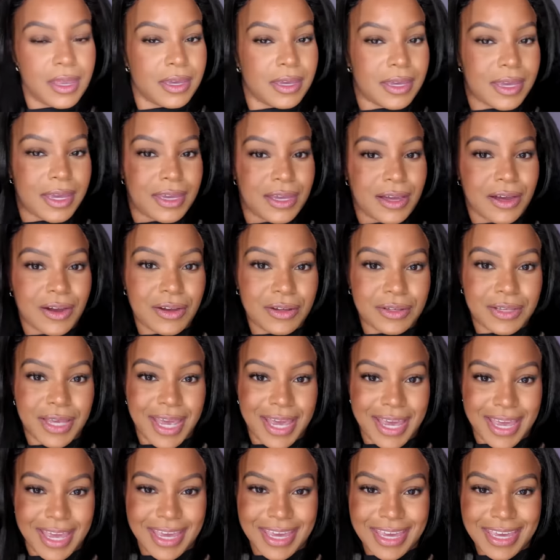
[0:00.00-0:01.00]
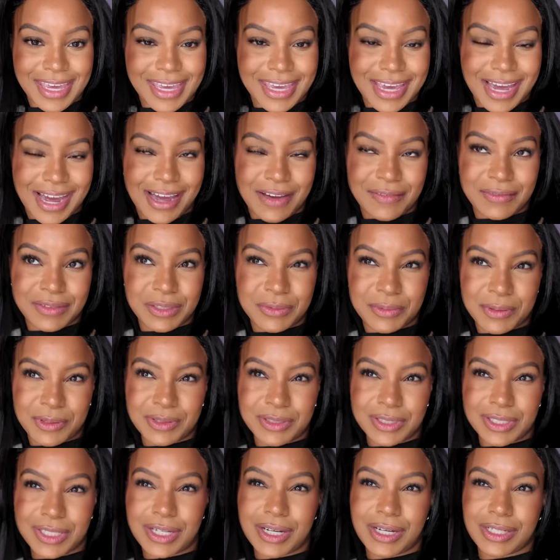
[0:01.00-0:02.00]
Hey y'all. Hey, I haven't
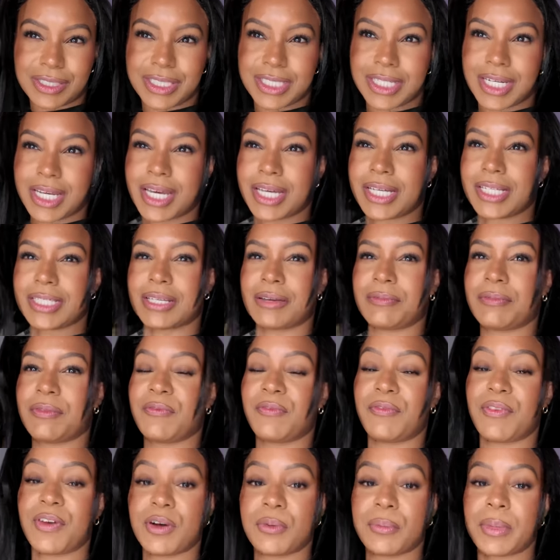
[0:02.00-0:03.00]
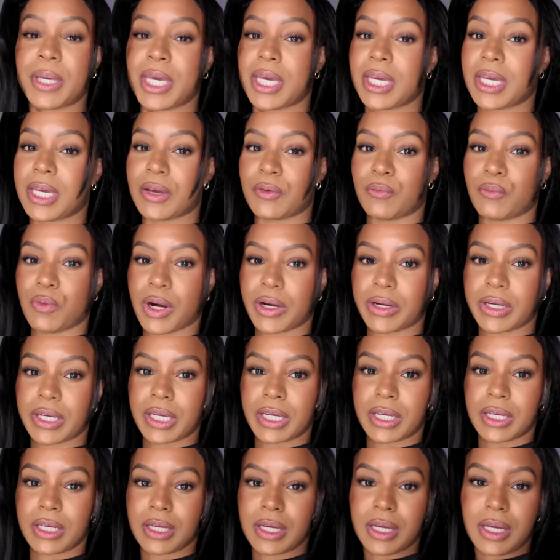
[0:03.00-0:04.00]
spoken to y'all today because I've been filming and
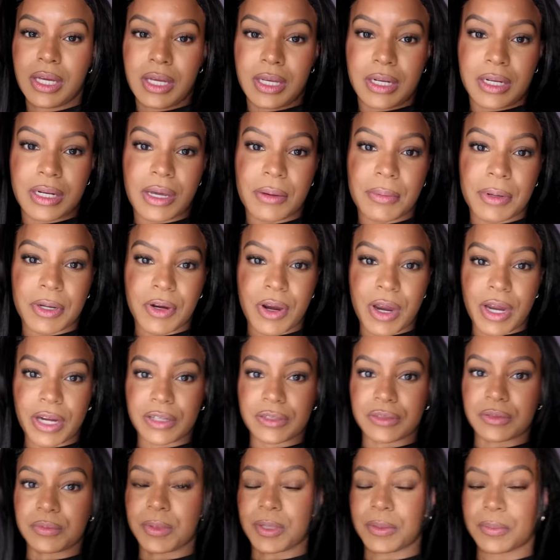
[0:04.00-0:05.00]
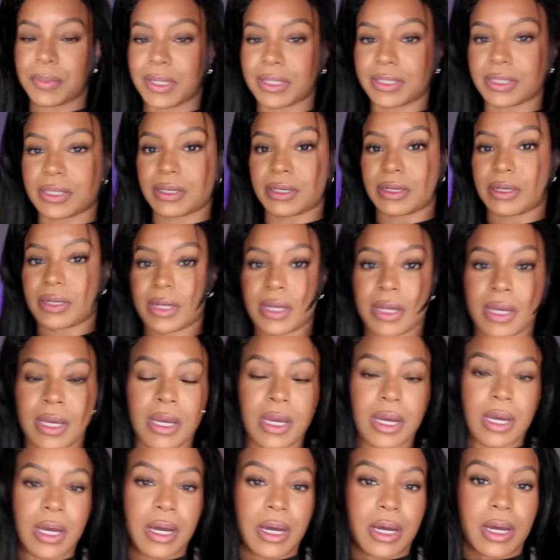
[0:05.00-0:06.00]
working. Not my crackers being back there.
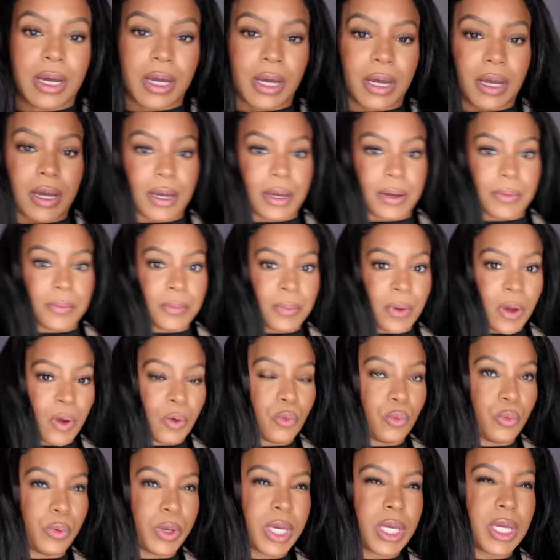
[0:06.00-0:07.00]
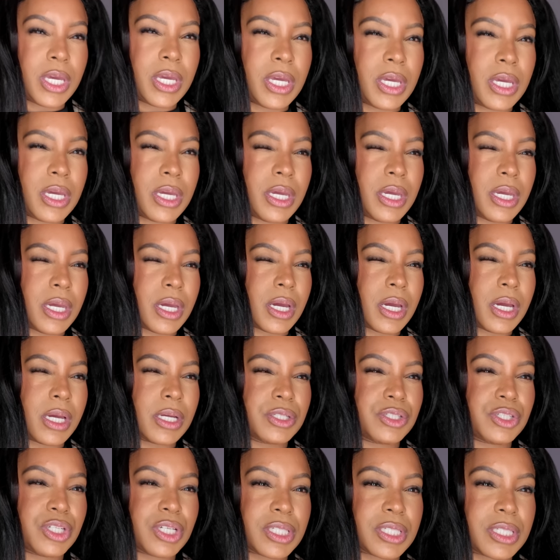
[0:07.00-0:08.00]
Um, we
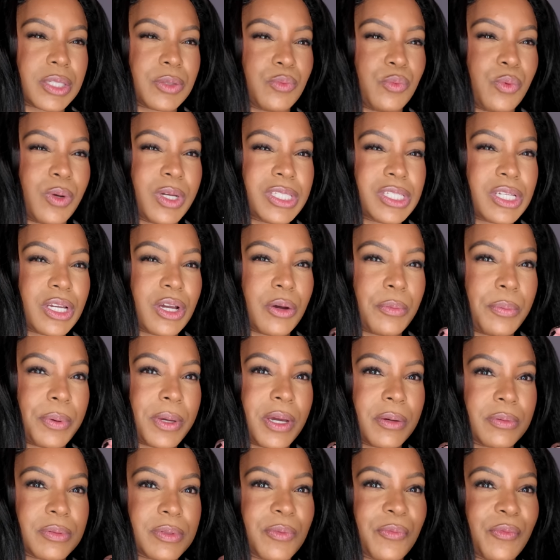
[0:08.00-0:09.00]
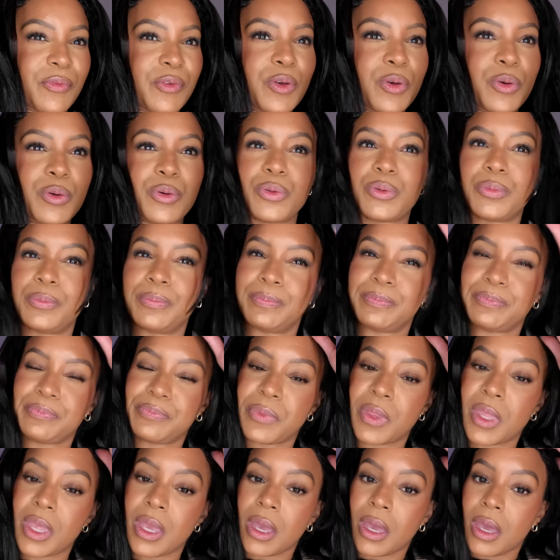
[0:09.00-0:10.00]
just went to go pick up some food
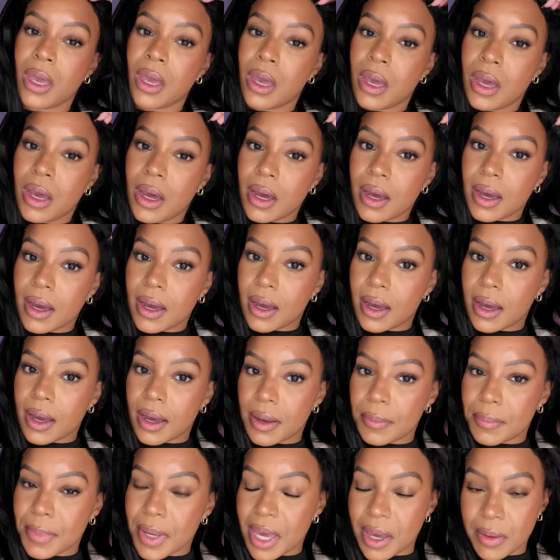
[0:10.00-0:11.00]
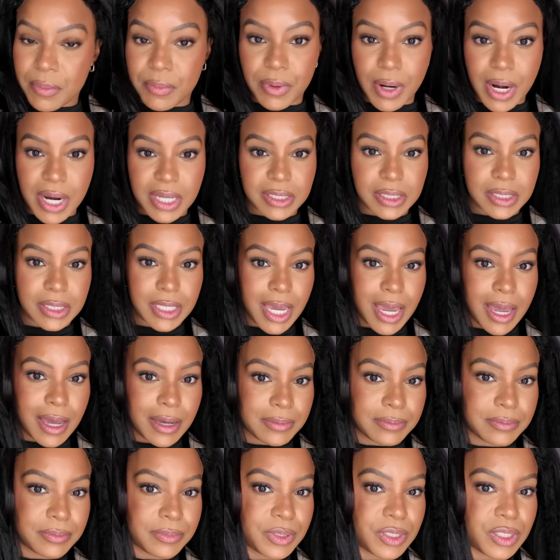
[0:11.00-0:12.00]
um, at Brass
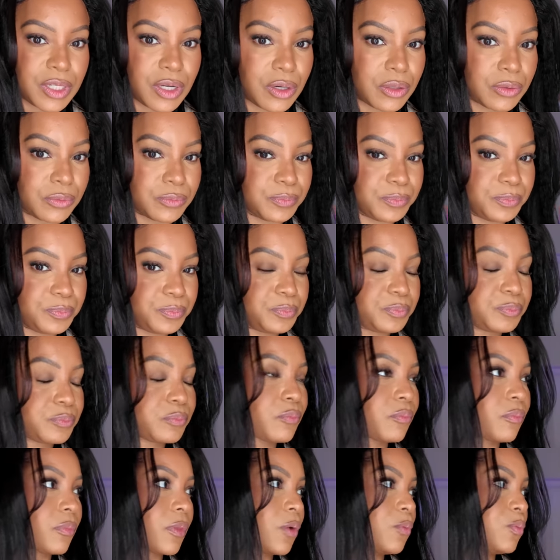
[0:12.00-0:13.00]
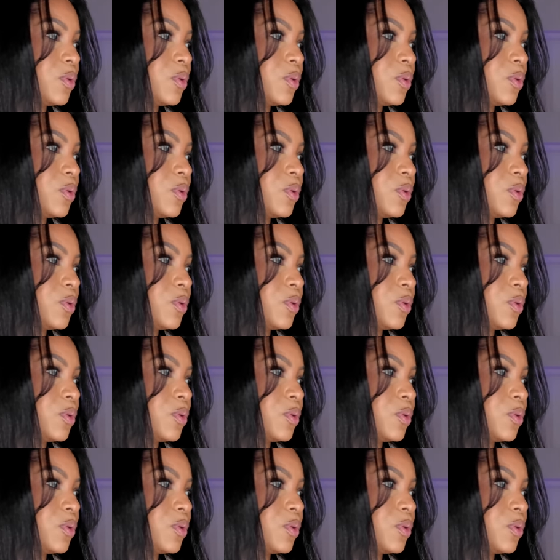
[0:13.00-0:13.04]
Tap. So I'm